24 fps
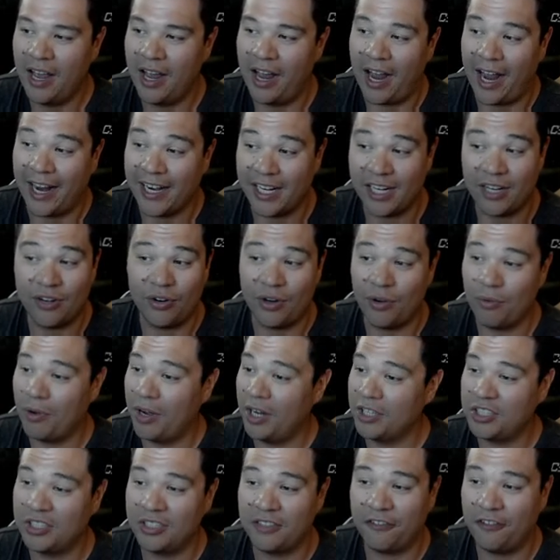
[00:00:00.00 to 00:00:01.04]
I need to
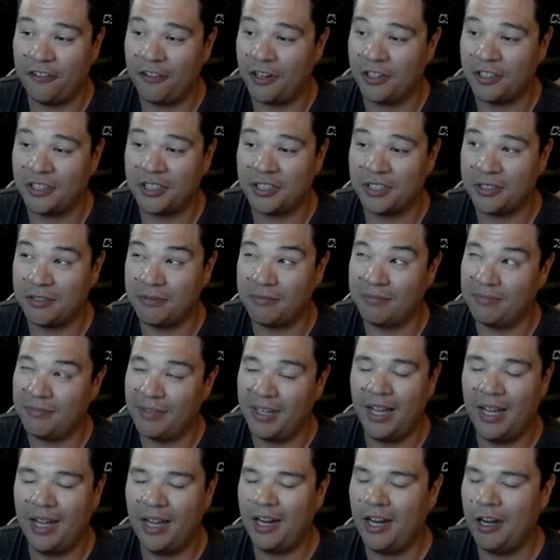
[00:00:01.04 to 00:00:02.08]
rewatch the first.
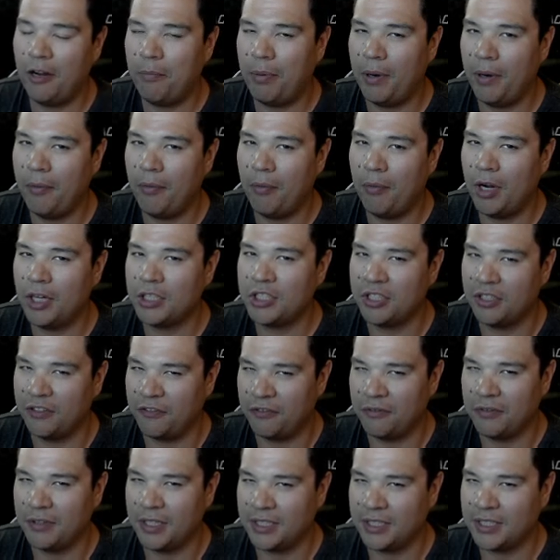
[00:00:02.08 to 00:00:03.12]
I'll probably watch the
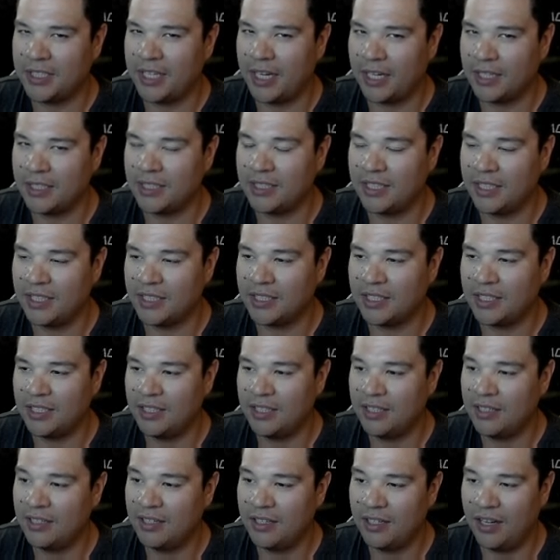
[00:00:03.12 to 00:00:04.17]
second
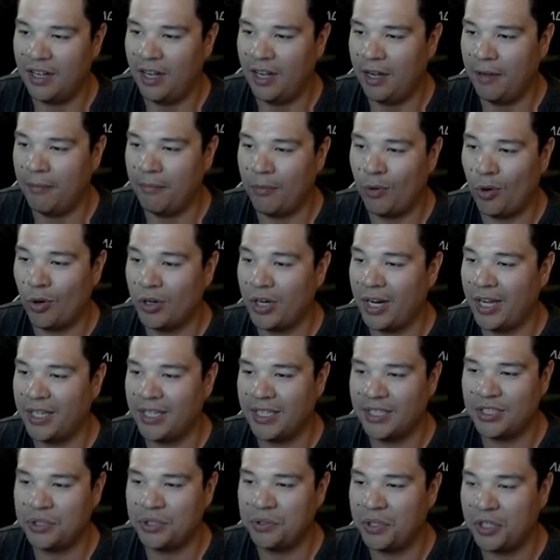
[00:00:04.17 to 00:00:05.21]
season, or at
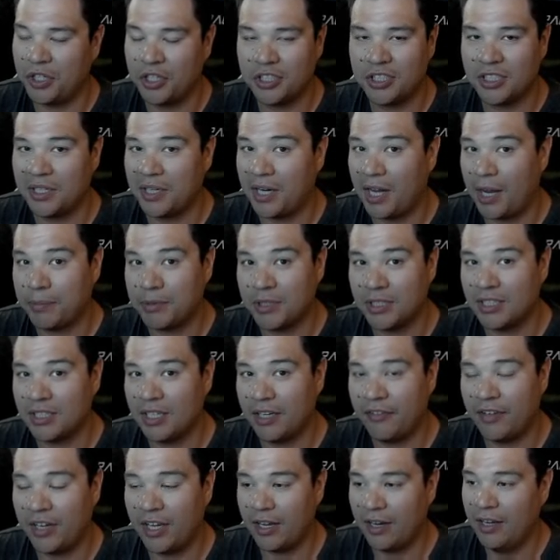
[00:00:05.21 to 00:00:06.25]
least do a good synopsis
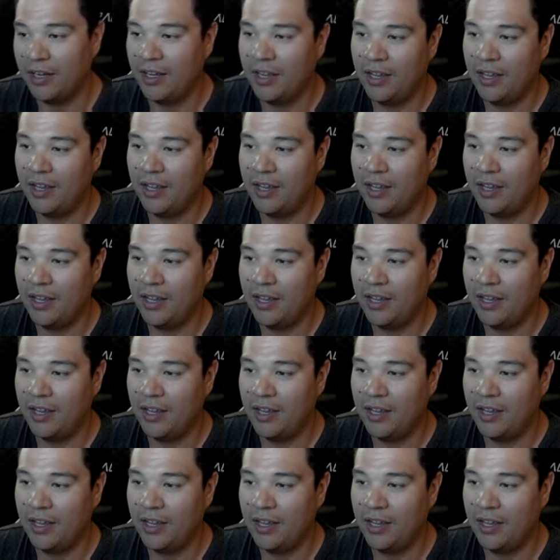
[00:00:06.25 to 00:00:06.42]
of it.